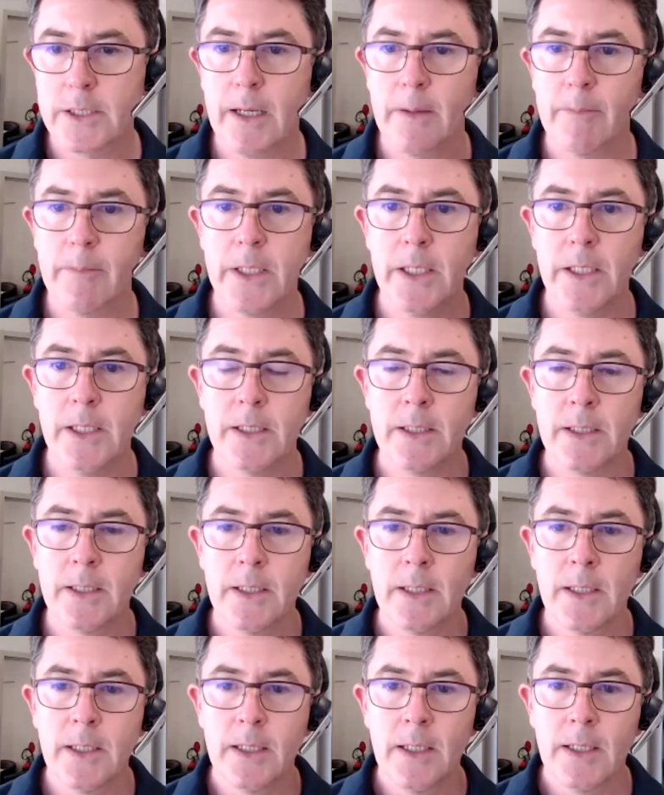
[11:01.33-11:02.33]
company.
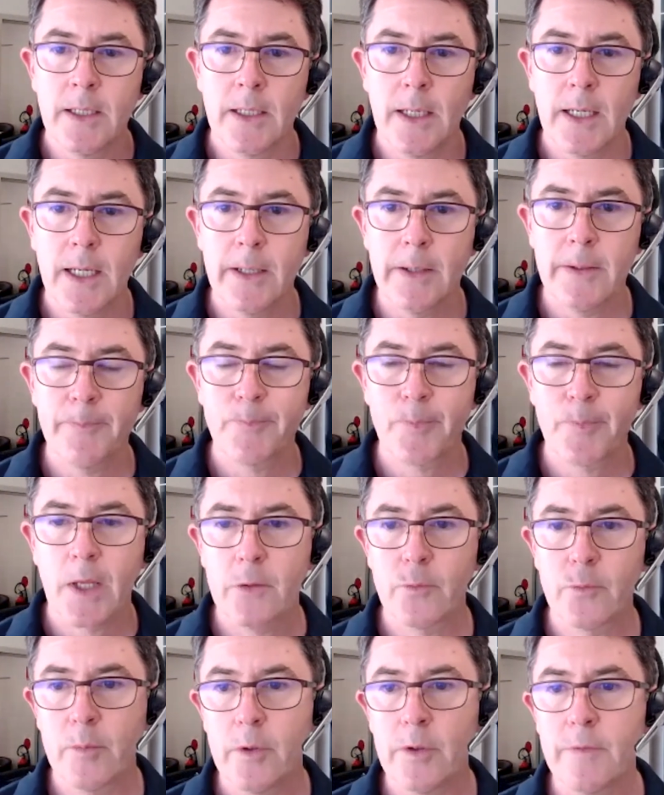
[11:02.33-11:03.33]

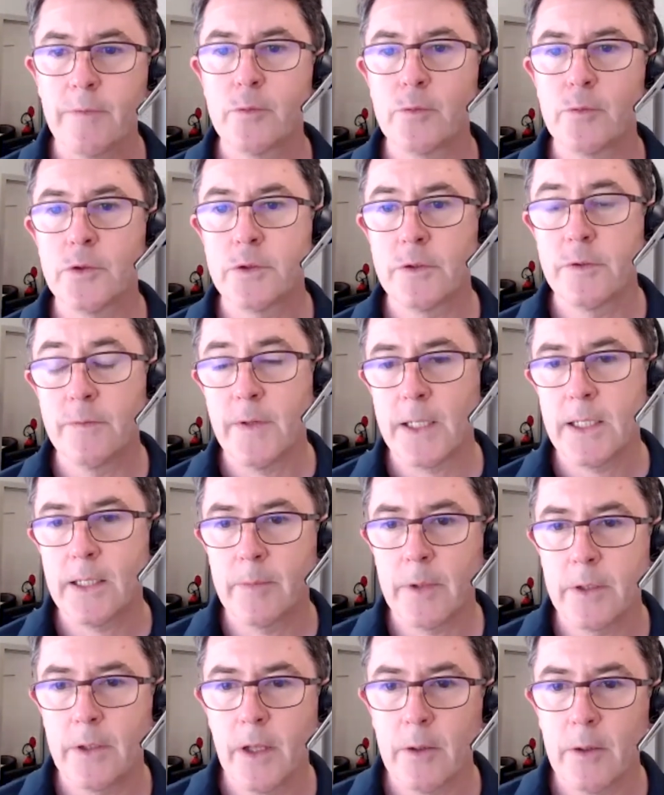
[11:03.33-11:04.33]
As we move towards
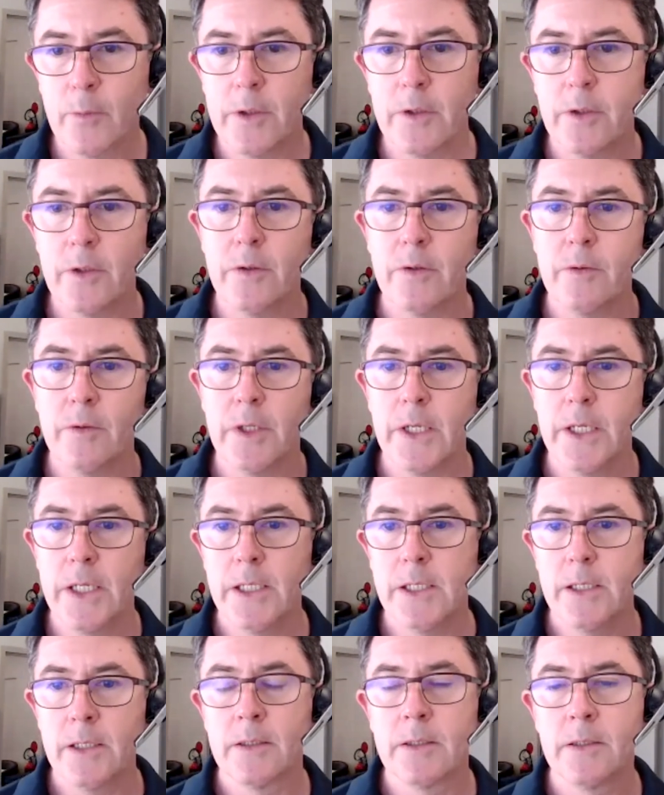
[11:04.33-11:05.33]
development, though, we do
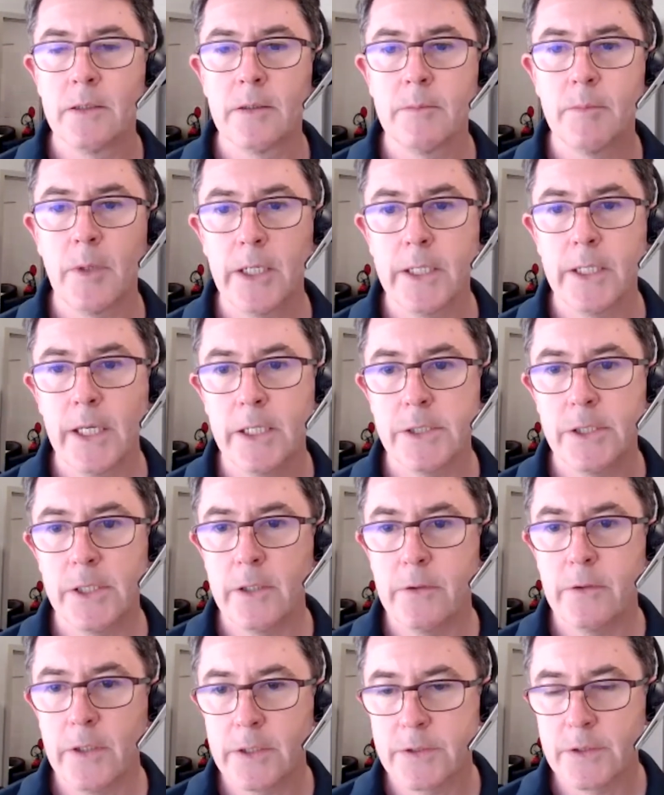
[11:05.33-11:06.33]
need mining
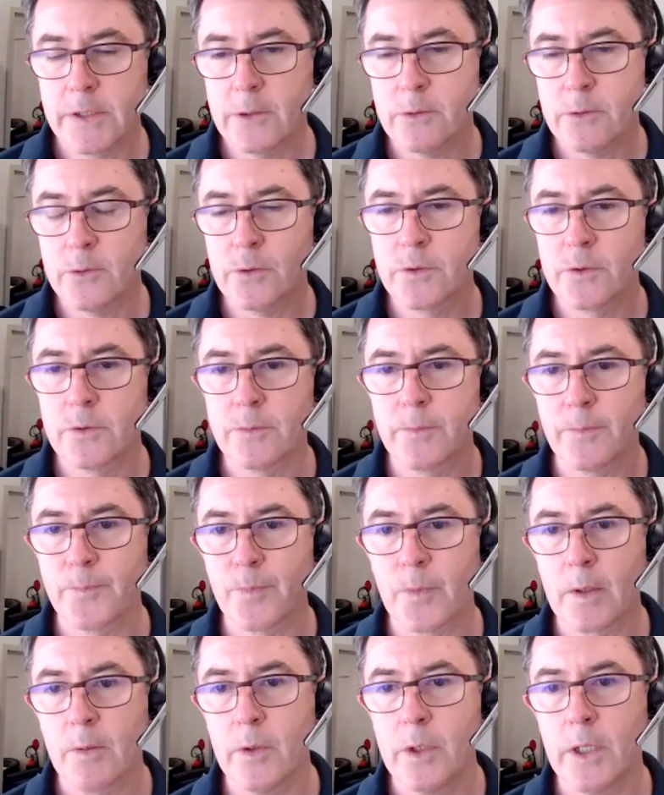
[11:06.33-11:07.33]
engineering skills,
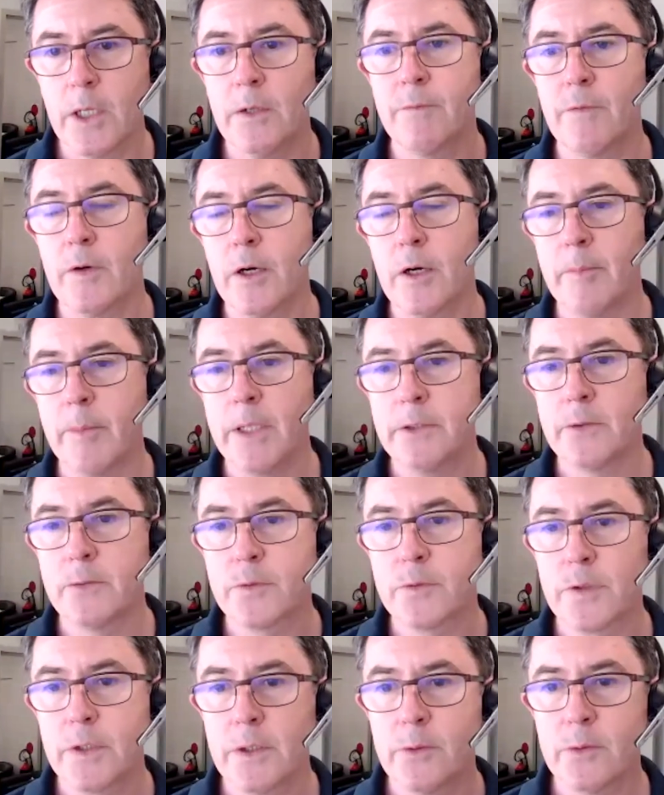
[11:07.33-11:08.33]
we need environmental
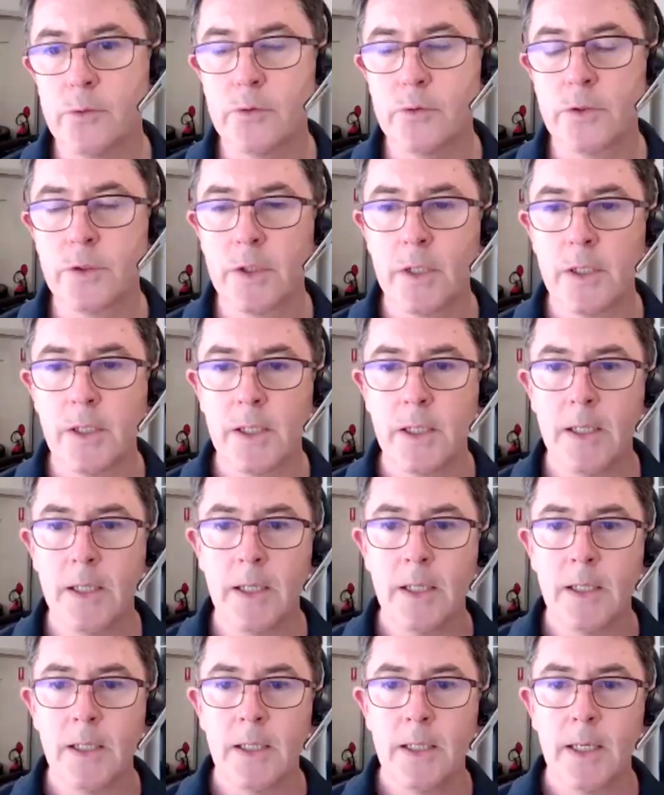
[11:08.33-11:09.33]
skills,
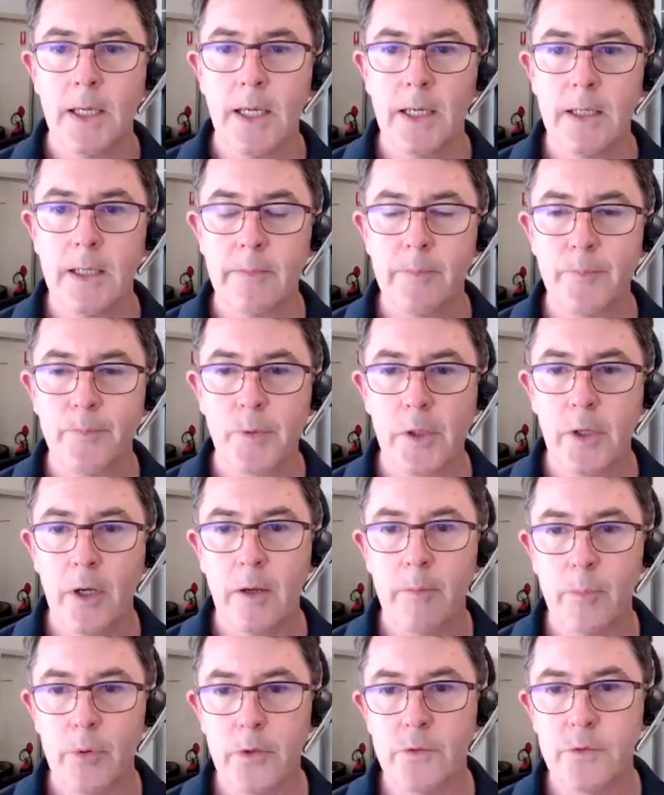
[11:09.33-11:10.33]

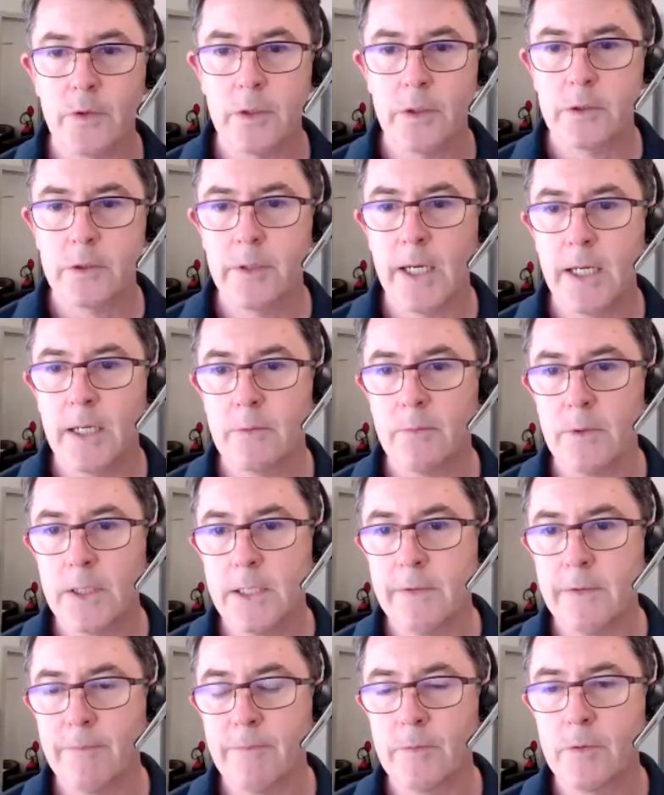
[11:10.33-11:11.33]
boots on the ground,
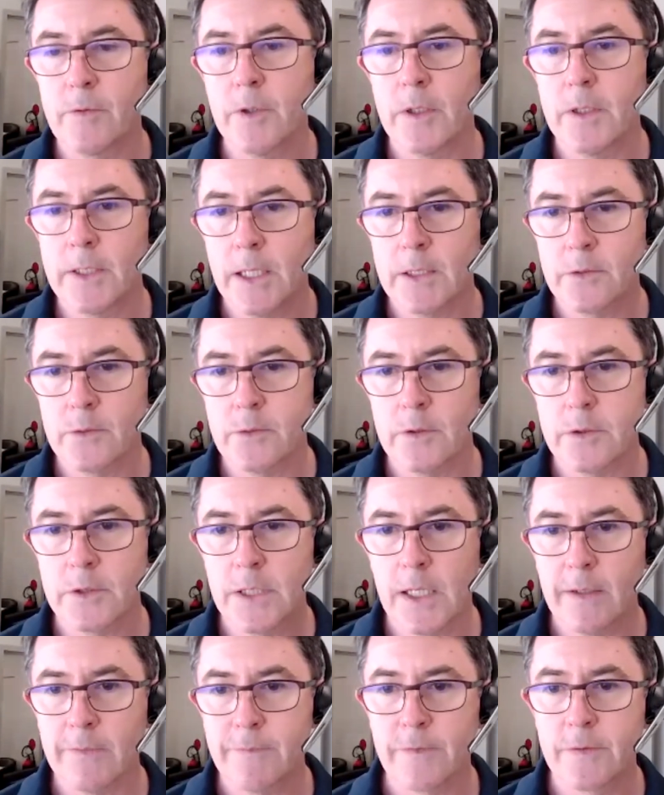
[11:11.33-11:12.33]
really doing that sort of
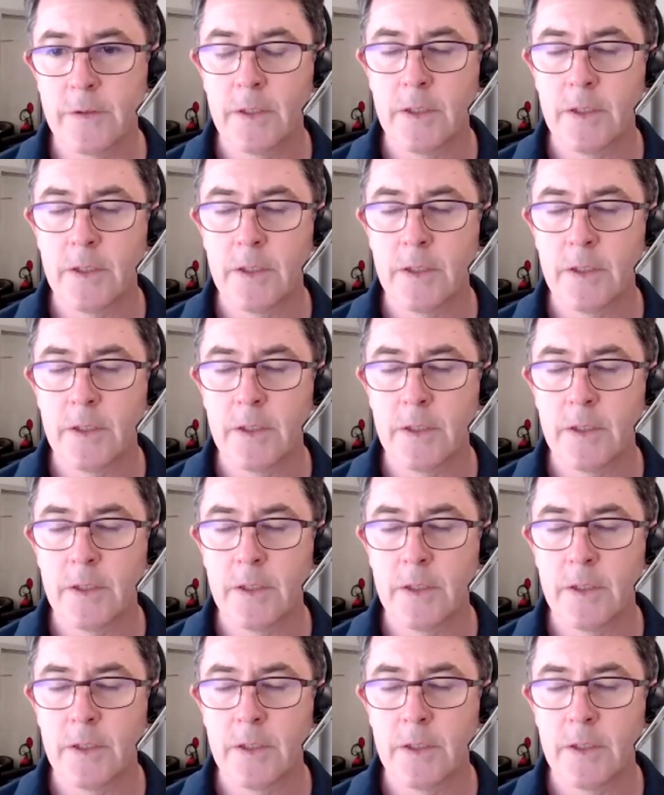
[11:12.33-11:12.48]
stuff,